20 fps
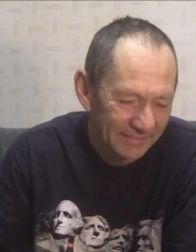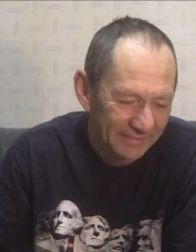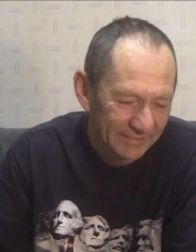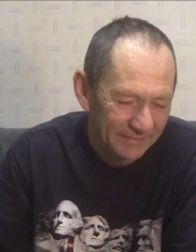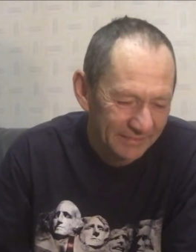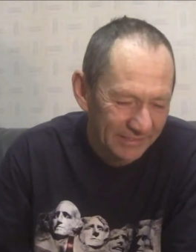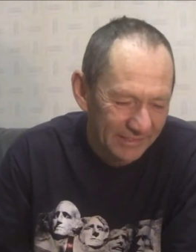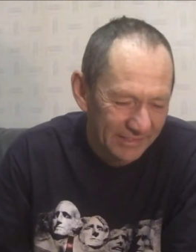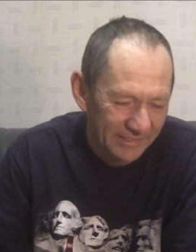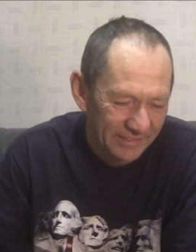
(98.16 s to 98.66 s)

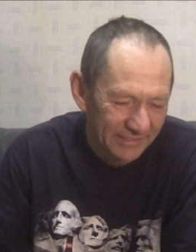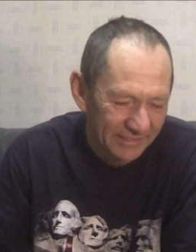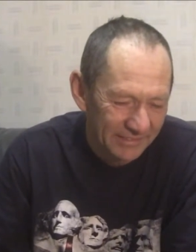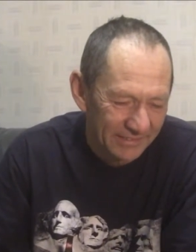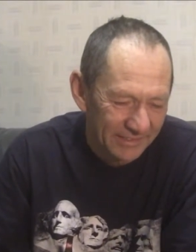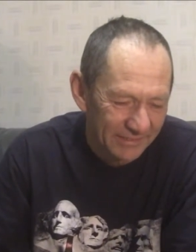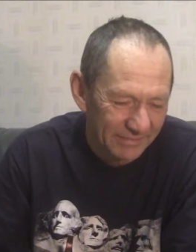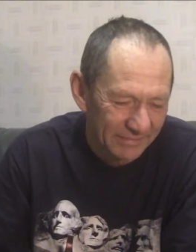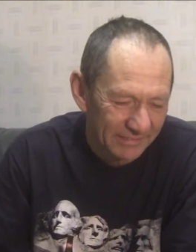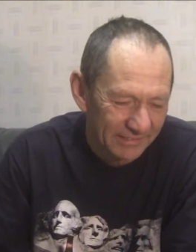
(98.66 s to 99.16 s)
which
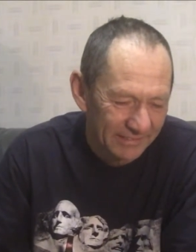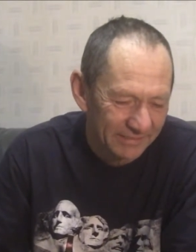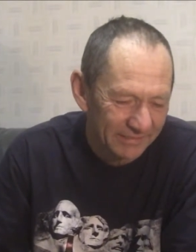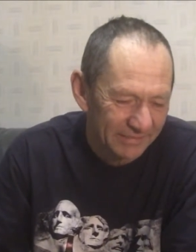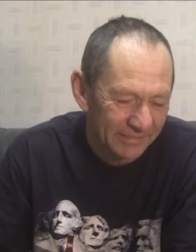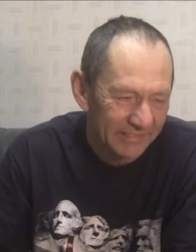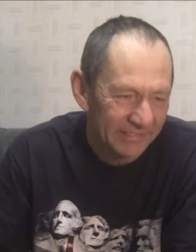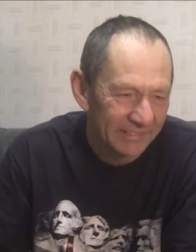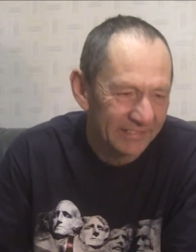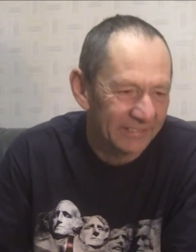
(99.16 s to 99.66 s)
is
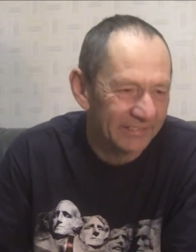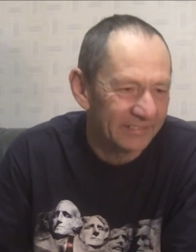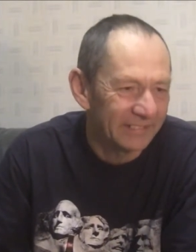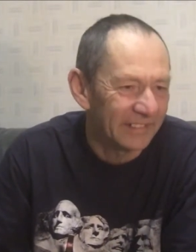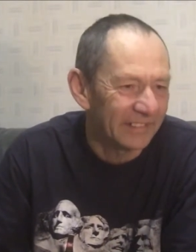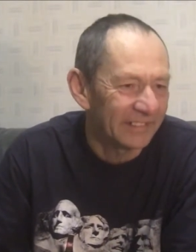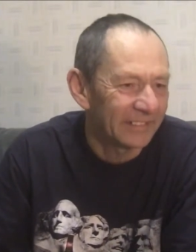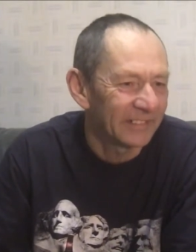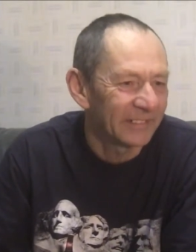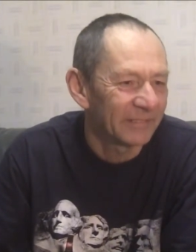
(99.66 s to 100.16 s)
pretty good
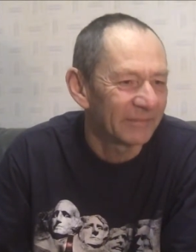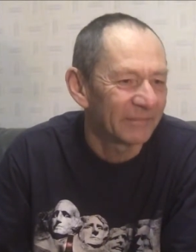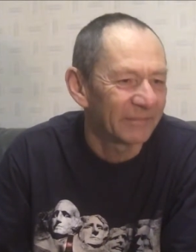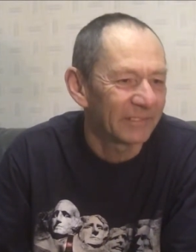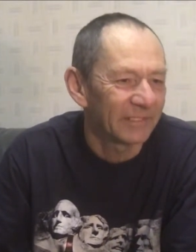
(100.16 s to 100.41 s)
going.